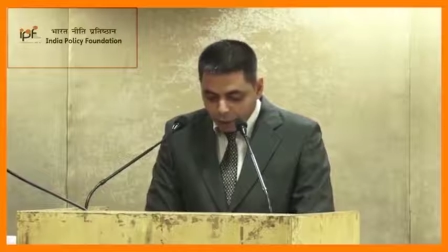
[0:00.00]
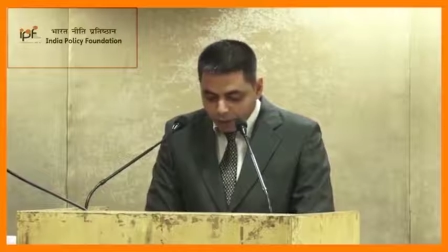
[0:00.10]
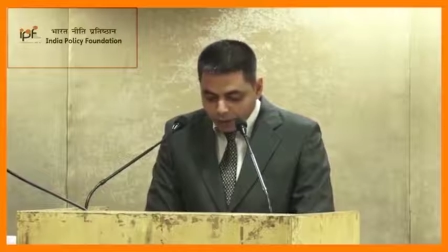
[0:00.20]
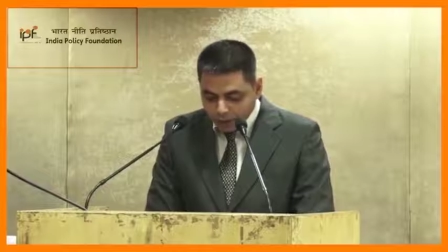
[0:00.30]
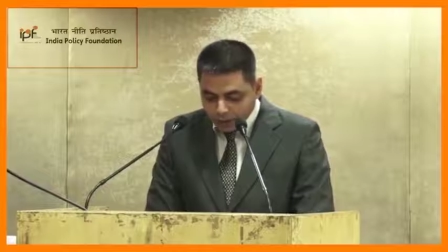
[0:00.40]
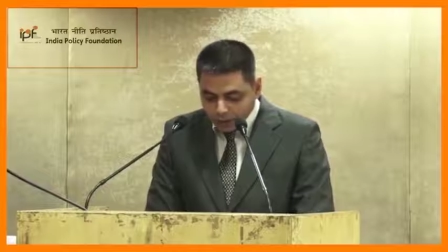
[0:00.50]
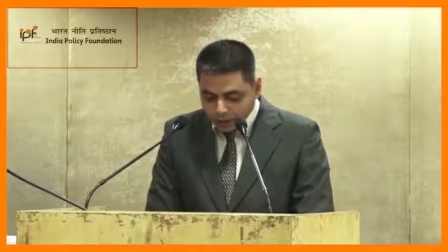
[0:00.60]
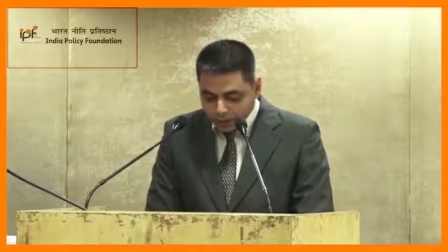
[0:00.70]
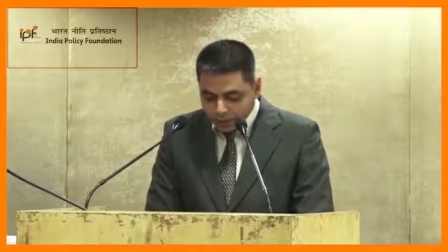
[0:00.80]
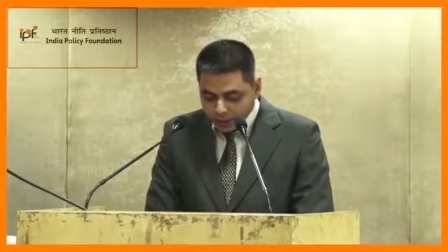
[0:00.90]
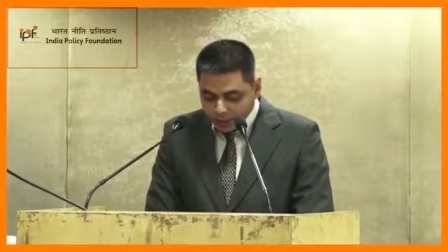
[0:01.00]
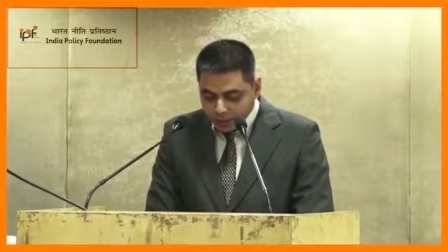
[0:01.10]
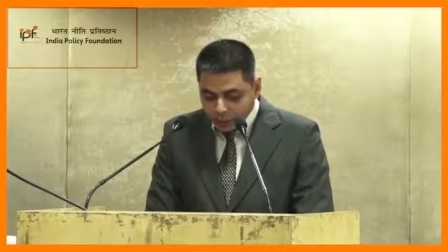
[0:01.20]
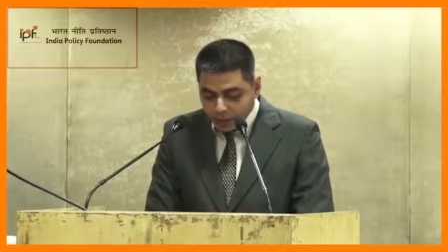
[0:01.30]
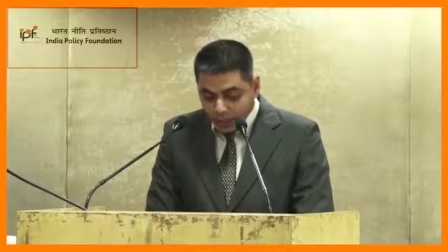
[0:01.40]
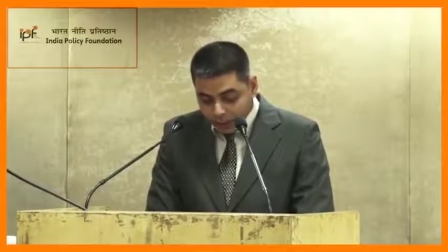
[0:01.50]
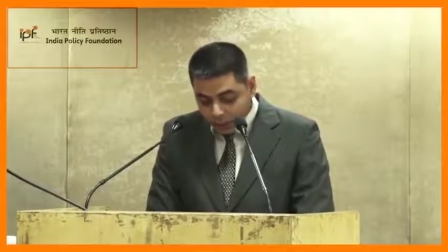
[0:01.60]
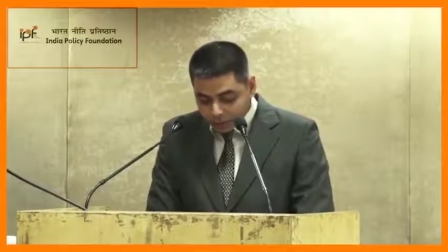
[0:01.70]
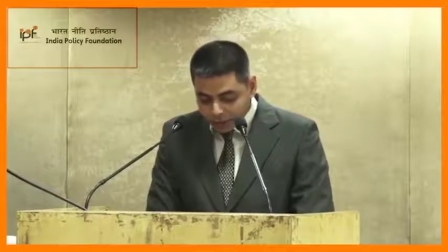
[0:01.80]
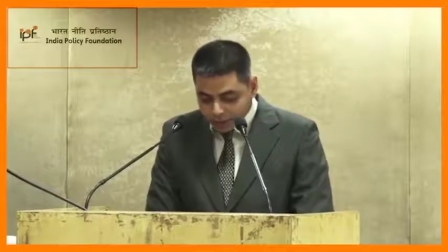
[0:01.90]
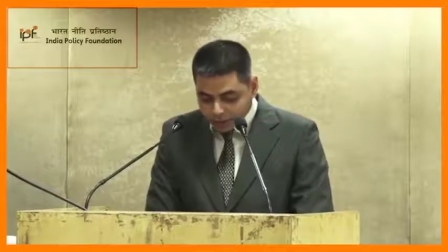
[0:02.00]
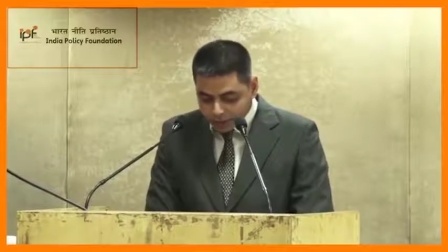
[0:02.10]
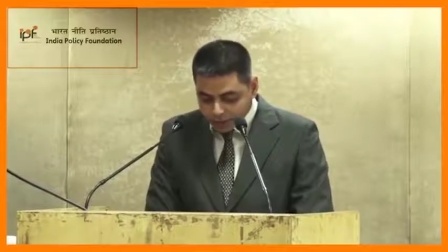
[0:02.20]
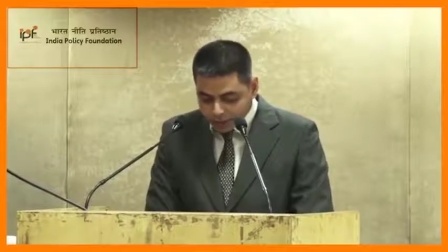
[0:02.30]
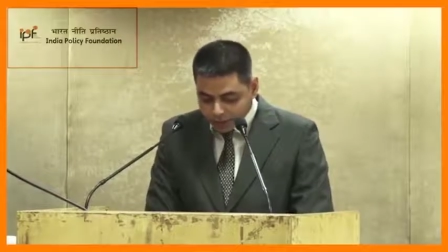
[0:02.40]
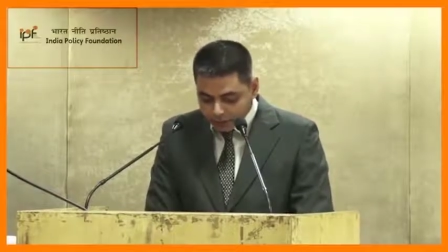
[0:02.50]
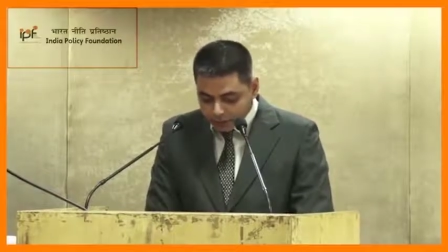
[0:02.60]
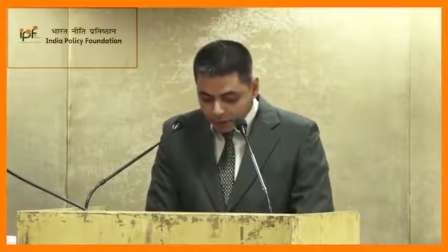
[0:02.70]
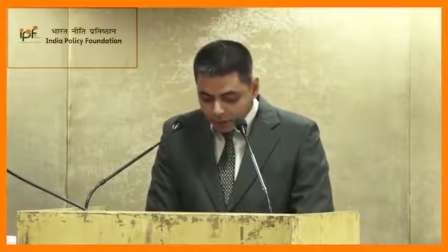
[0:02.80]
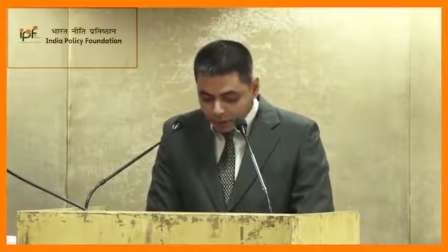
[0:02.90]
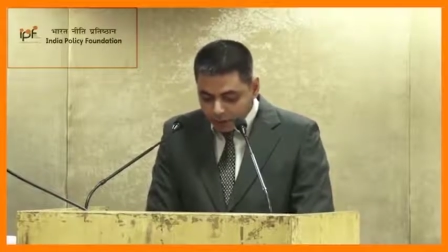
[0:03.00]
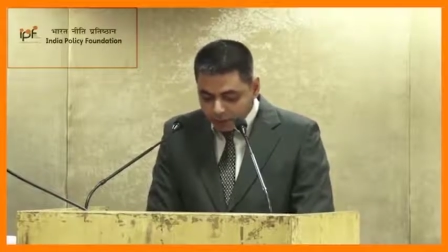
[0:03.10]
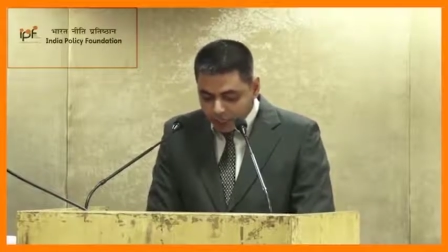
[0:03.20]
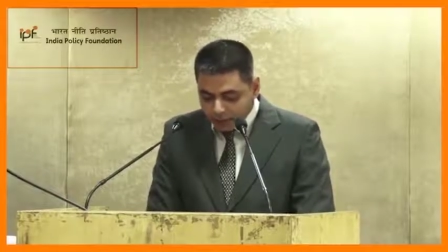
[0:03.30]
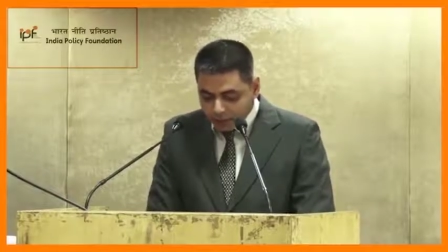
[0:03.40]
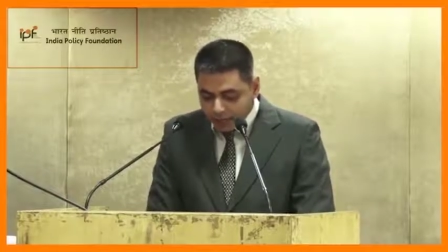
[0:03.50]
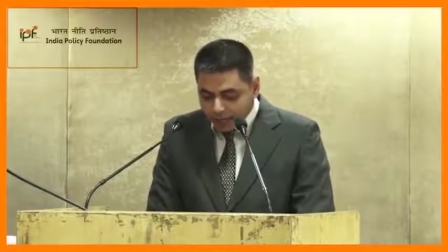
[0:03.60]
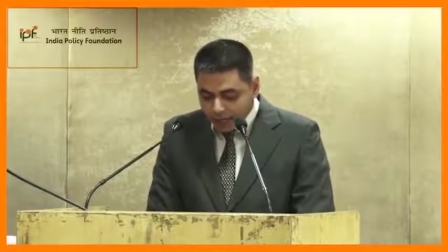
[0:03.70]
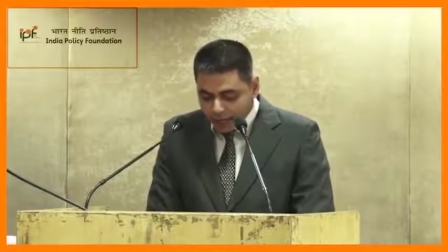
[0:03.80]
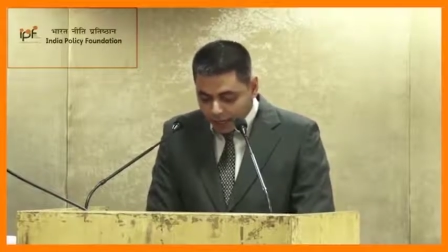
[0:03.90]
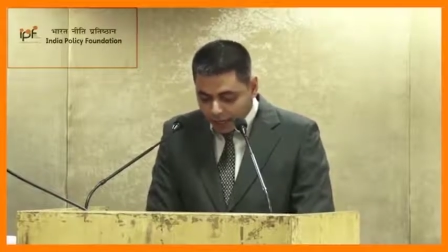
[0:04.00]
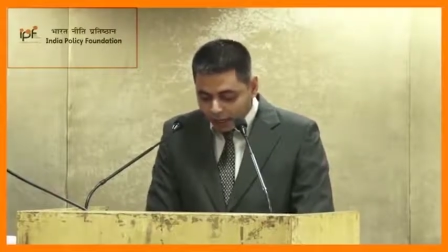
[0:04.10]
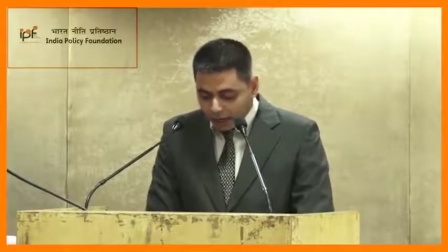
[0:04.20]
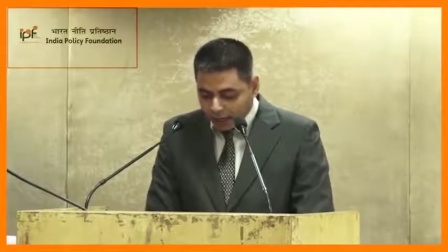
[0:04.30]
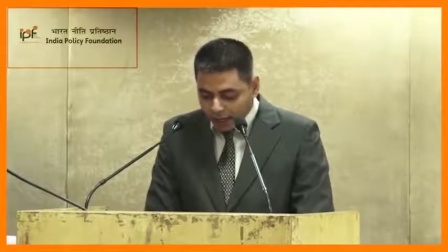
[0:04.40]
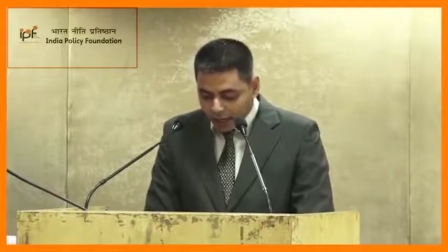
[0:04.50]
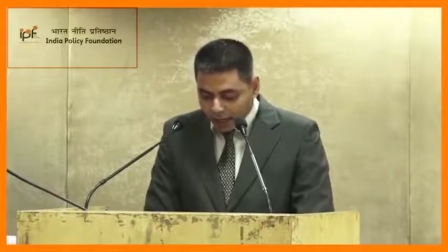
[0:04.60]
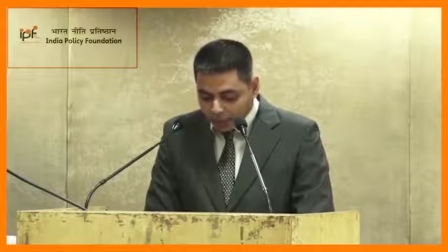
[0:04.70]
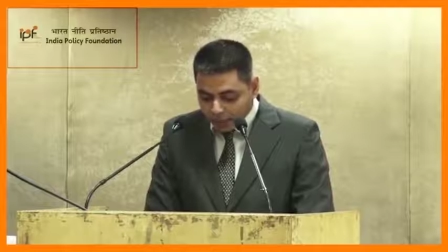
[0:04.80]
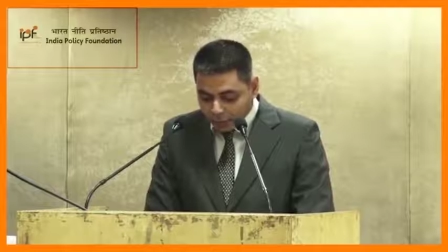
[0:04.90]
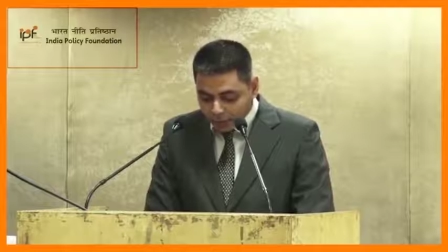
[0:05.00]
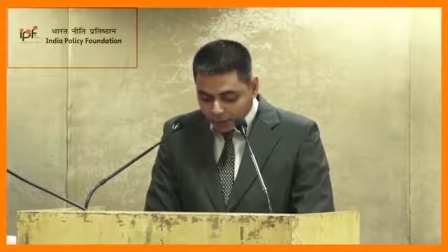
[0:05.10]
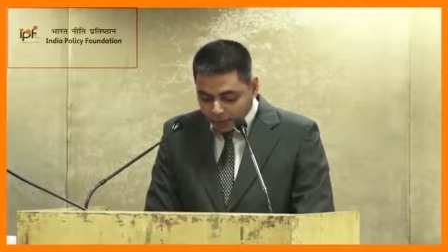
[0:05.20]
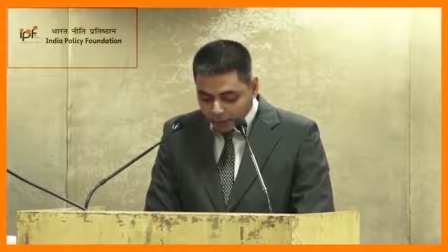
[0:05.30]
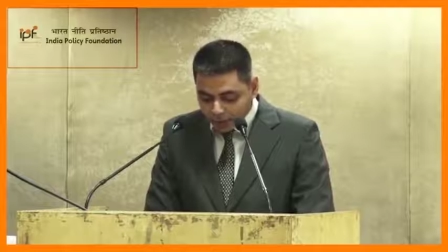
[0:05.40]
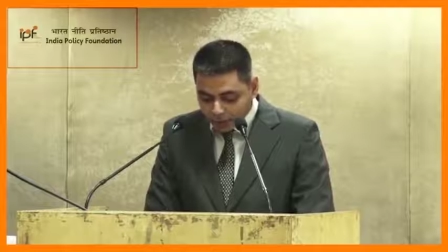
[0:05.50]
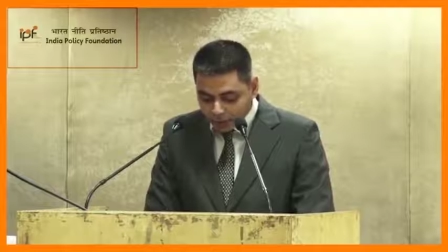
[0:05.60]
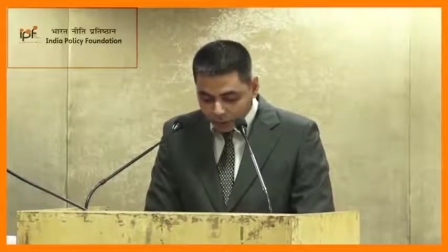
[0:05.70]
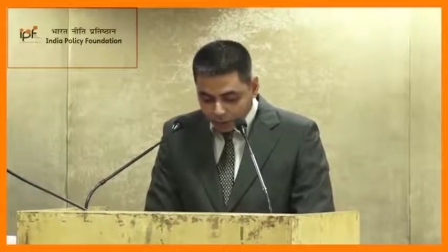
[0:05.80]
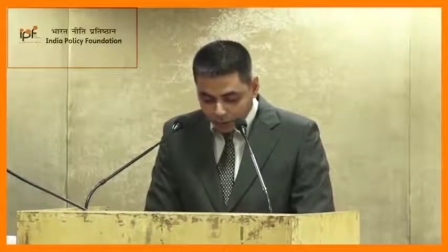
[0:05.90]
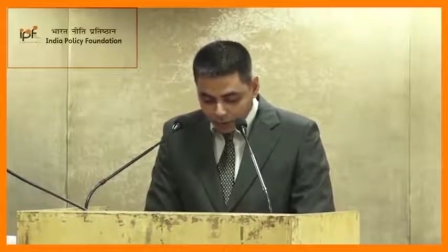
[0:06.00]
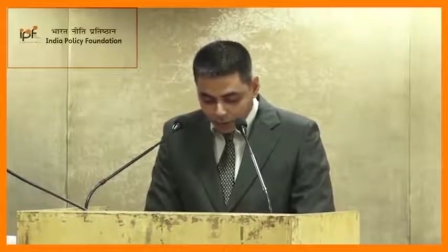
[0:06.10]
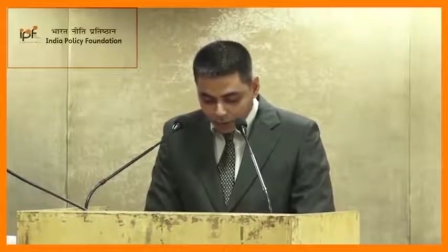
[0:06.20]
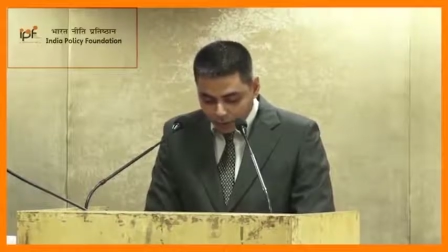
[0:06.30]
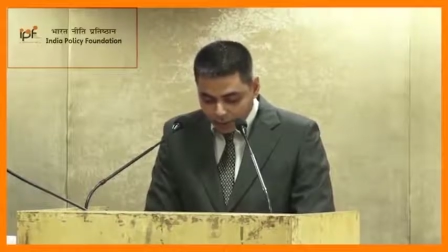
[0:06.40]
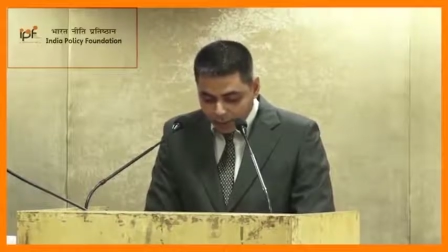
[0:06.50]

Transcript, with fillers: Orders to execute unarmed civilians was having an, an adverse effect on their morale.